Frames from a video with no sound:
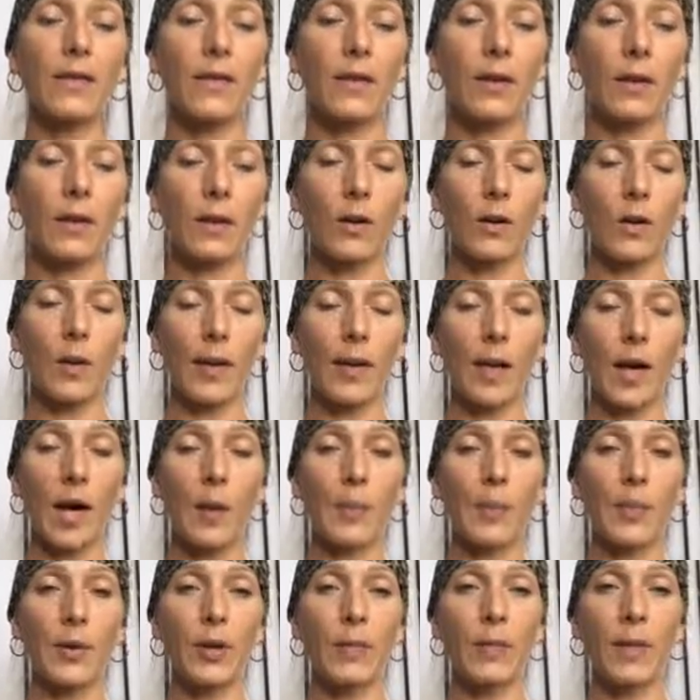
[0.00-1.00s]
Feel it going
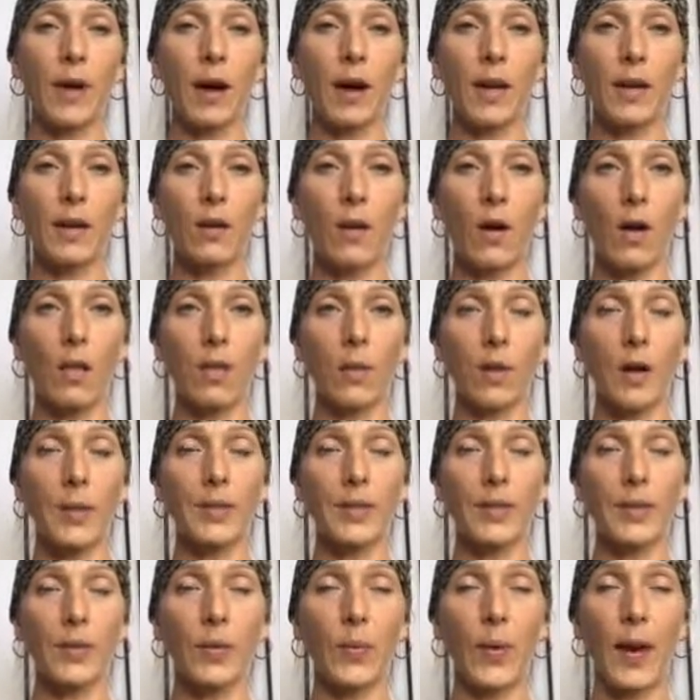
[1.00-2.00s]
up your body all the way
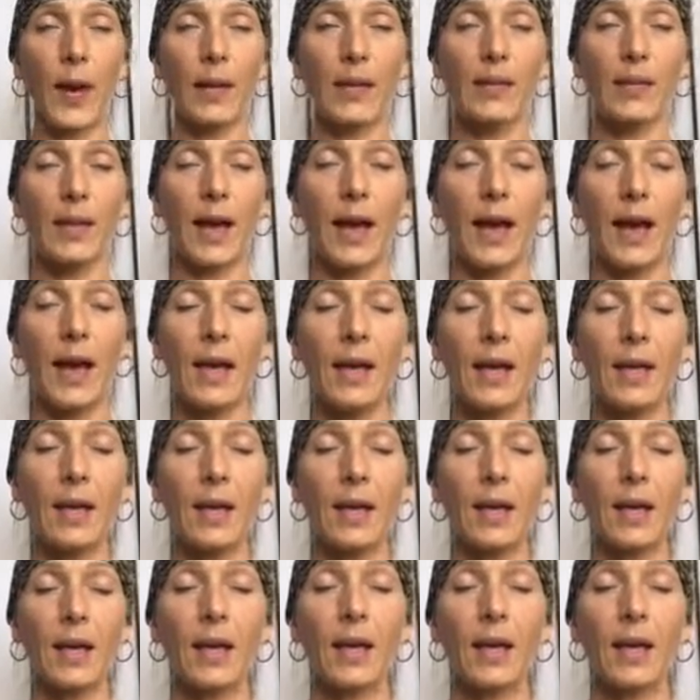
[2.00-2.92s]
up to the crown of the head.